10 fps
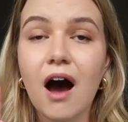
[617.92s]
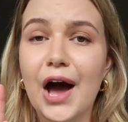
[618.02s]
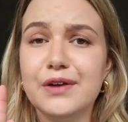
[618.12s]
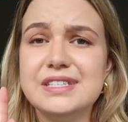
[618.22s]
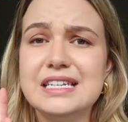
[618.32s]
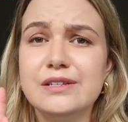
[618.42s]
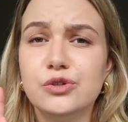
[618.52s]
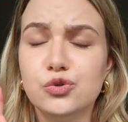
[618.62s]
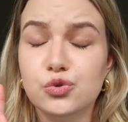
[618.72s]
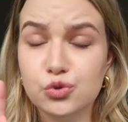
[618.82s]
I've seen
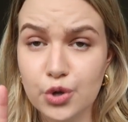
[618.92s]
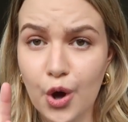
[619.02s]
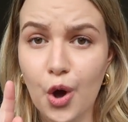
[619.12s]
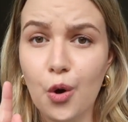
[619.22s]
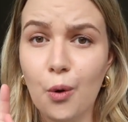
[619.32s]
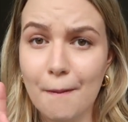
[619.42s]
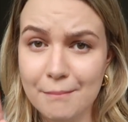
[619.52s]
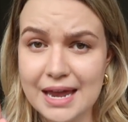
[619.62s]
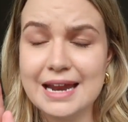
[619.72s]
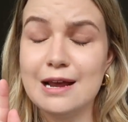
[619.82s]
so
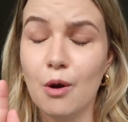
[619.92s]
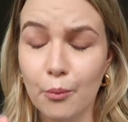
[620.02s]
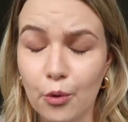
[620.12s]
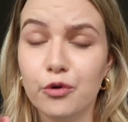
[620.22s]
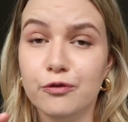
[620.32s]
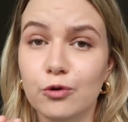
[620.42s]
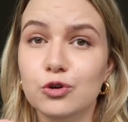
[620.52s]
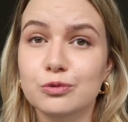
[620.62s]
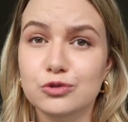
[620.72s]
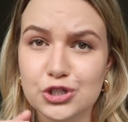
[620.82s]
many more
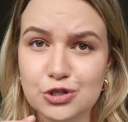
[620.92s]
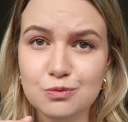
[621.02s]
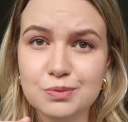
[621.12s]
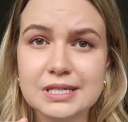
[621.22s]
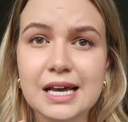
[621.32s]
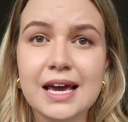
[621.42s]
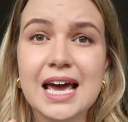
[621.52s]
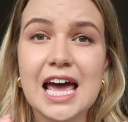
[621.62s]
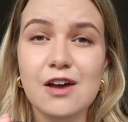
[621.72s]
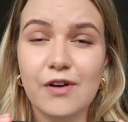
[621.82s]
affordable dupes
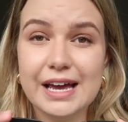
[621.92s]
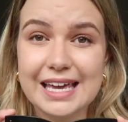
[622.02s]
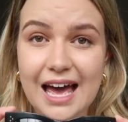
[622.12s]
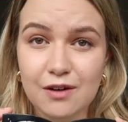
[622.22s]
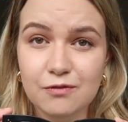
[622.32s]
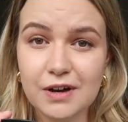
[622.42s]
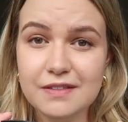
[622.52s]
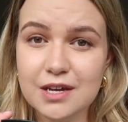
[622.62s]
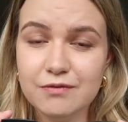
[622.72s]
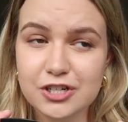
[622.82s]
if I can
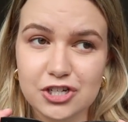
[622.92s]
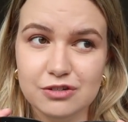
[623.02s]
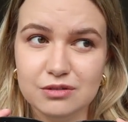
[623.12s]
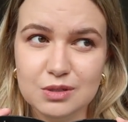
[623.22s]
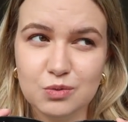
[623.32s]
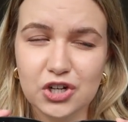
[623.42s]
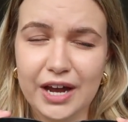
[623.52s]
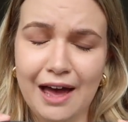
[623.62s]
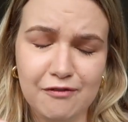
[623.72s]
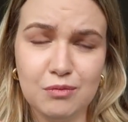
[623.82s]
find the originals, which I
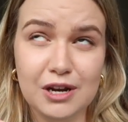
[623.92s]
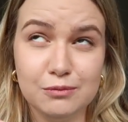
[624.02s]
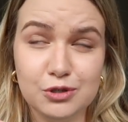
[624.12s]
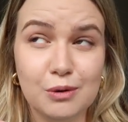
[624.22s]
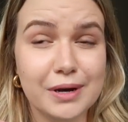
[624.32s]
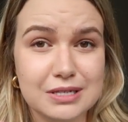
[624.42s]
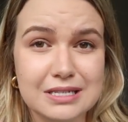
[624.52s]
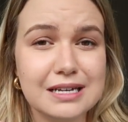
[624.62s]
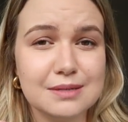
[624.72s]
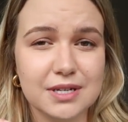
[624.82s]
haven't been able to in about
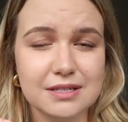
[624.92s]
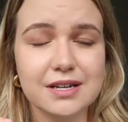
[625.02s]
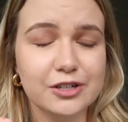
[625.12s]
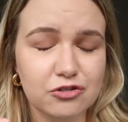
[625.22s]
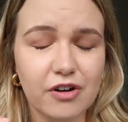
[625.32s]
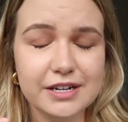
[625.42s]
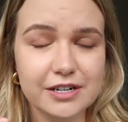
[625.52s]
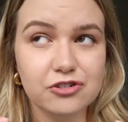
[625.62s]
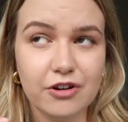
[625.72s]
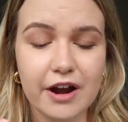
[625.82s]
six months, I try
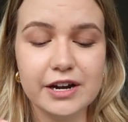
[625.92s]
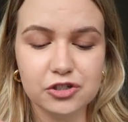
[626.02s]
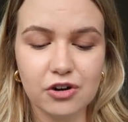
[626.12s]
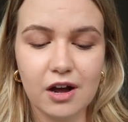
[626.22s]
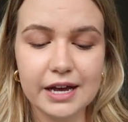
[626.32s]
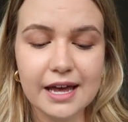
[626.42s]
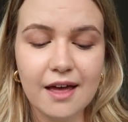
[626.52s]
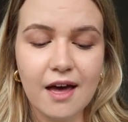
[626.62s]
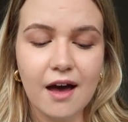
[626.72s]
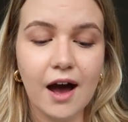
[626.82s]
and I try and I try.
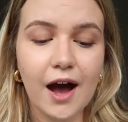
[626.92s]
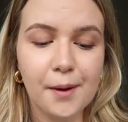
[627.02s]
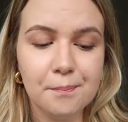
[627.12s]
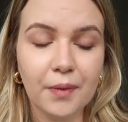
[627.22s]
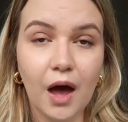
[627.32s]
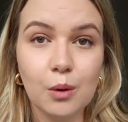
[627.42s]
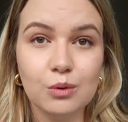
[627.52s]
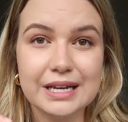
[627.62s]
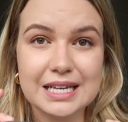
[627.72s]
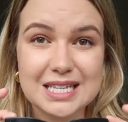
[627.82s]
Um, I
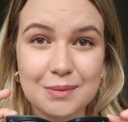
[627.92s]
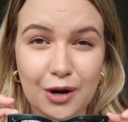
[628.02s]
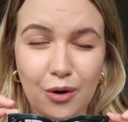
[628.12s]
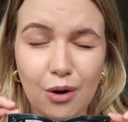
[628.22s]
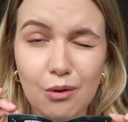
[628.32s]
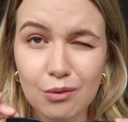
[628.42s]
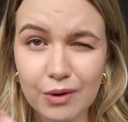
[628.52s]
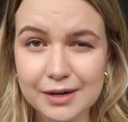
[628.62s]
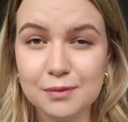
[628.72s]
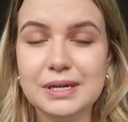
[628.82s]
will link some
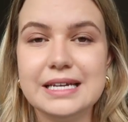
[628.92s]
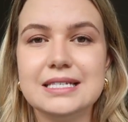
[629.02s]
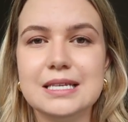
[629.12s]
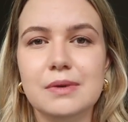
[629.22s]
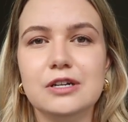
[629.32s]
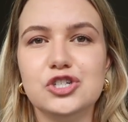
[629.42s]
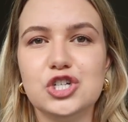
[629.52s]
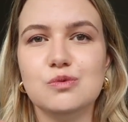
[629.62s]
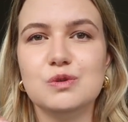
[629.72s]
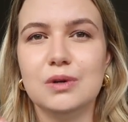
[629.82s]
incredibly similar
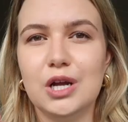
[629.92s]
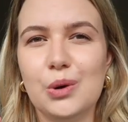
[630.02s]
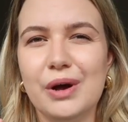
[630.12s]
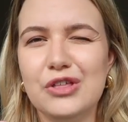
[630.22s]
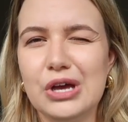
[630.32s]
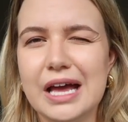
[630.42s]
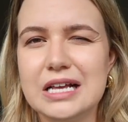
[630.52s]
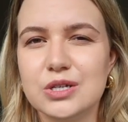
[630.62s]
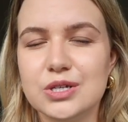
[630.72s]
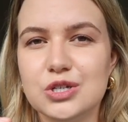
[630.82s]
dupes below. I think
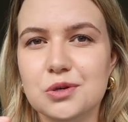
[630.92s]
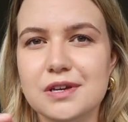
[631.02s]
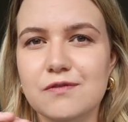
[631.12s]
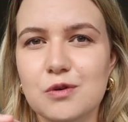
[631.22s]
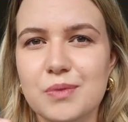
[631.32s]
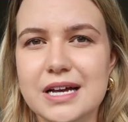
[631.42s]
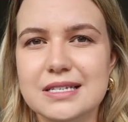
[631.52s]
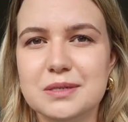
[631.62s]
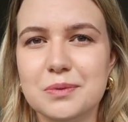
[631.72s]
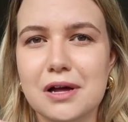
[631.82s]
ASOS are doing a few
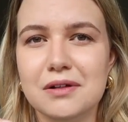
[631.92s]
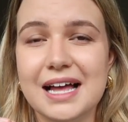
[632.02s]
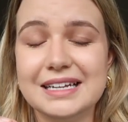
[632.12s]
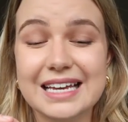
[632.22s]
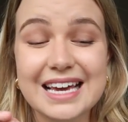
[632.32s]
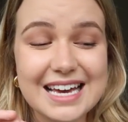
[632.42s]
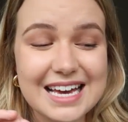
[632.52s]
pairs as well. And